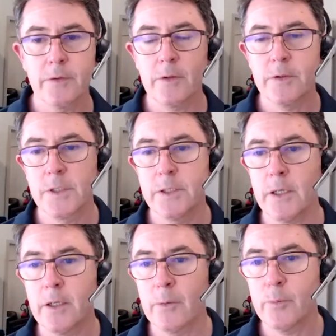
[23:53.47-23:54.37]
honestly
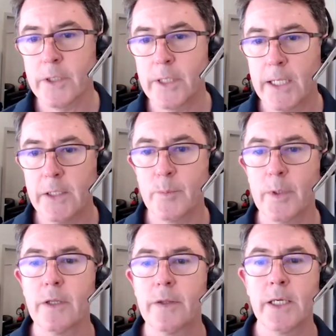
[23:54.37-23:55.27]
don't know why that is,
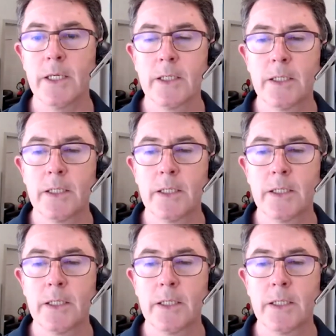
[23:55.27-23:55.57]
but I think